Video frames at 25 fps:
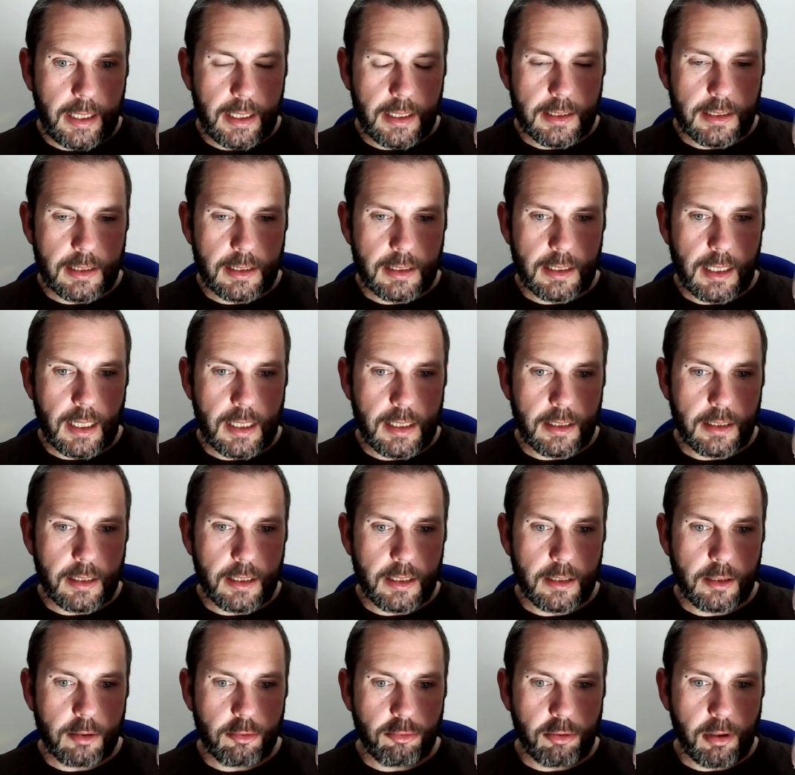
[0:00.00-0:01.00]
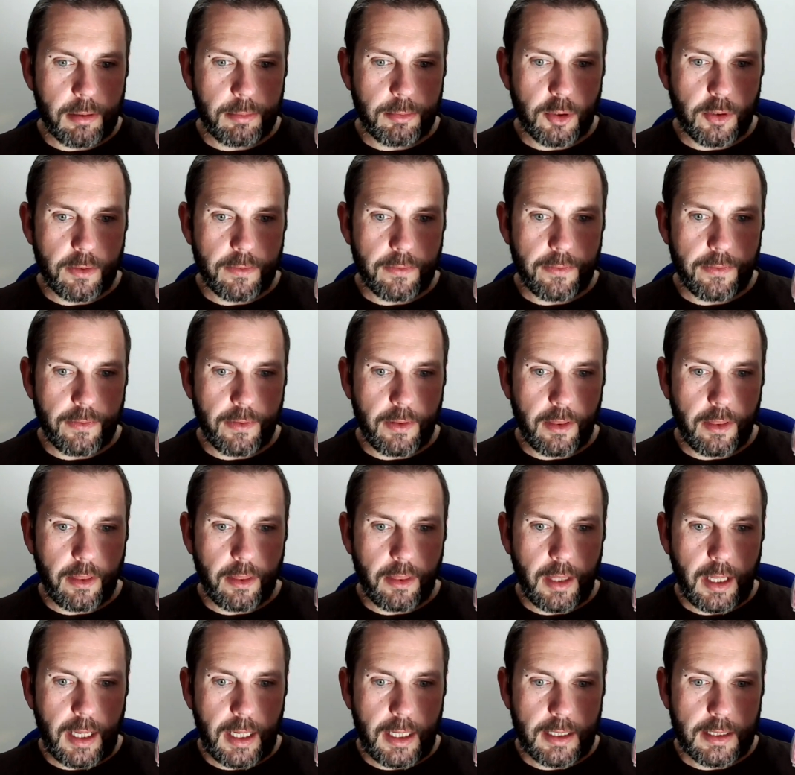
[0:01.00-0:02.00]
scent description for
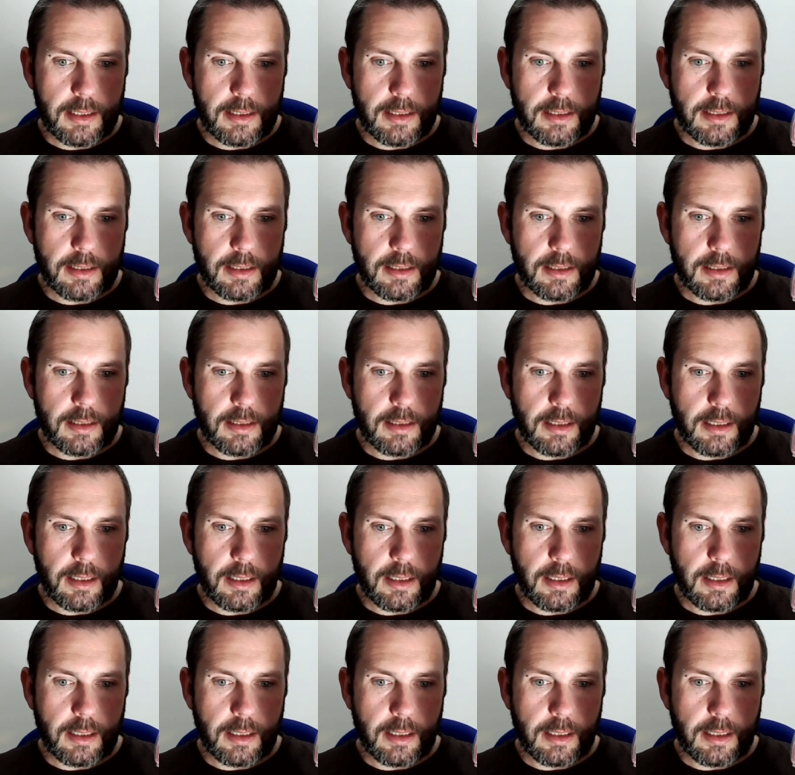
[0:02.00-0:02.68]
this,